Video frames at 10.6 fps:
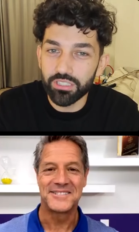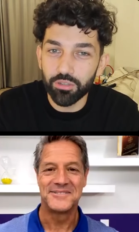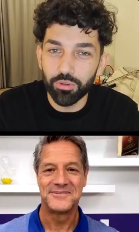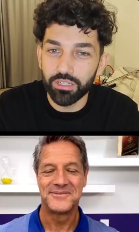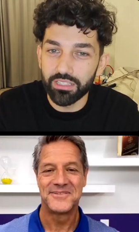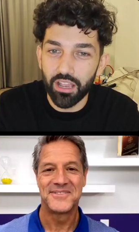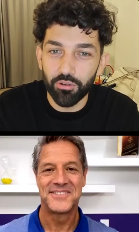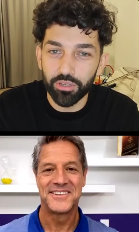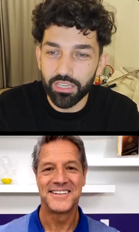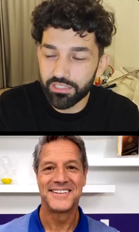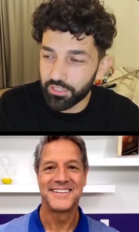Speaker 1: the world now,
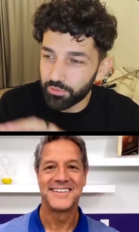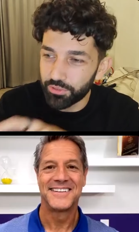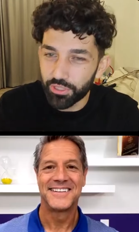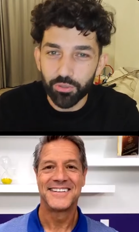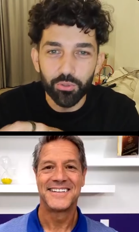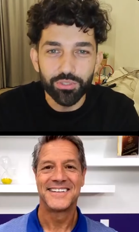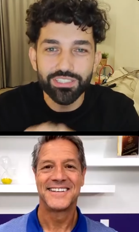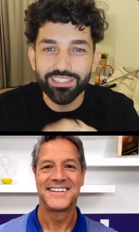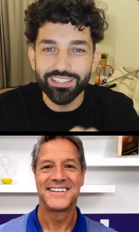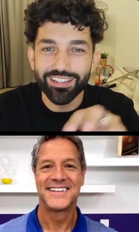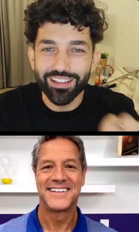getting to the
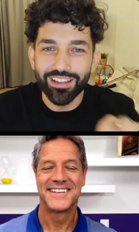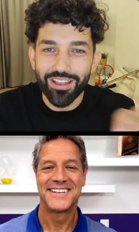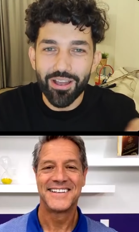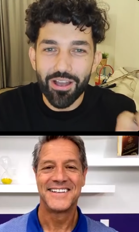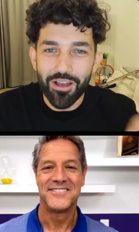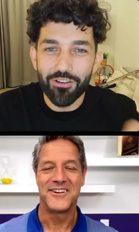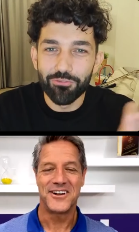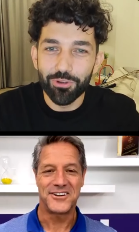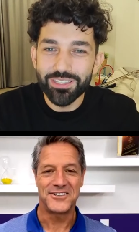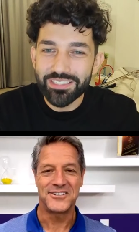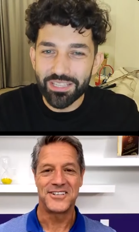roots Very of good.
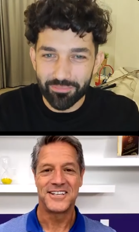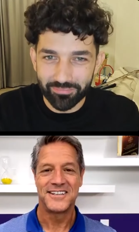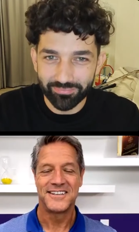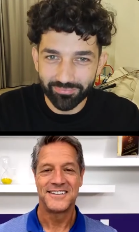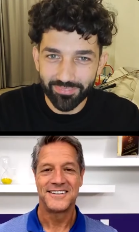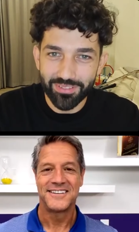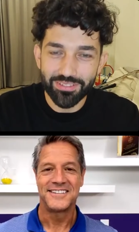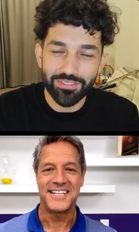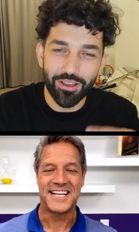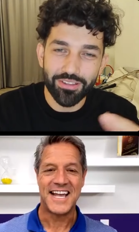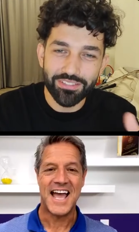wisdom. Decanos.
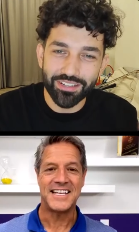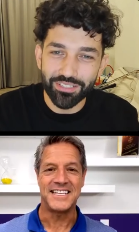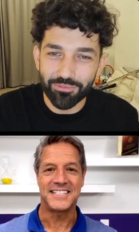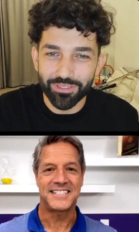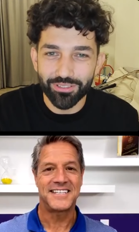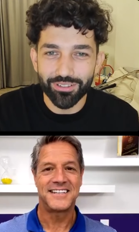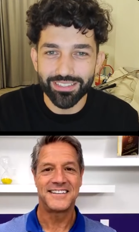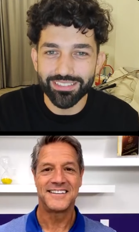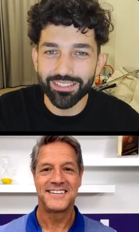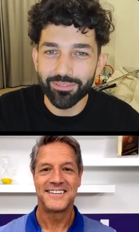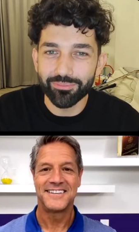So I started with Greece.
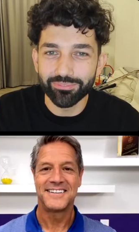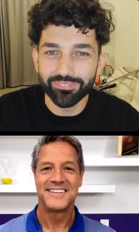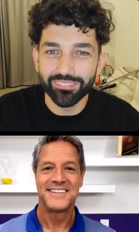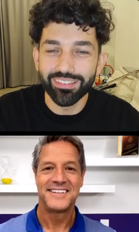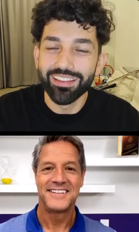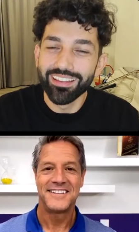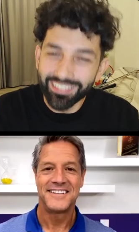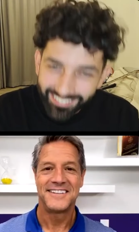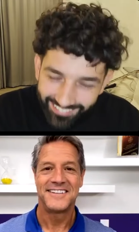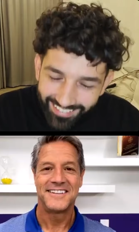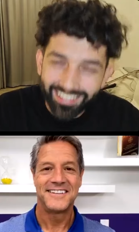
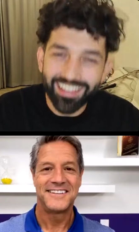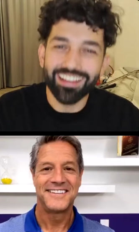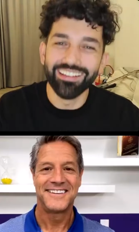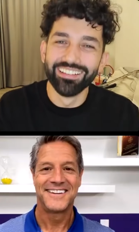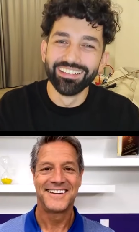Kala.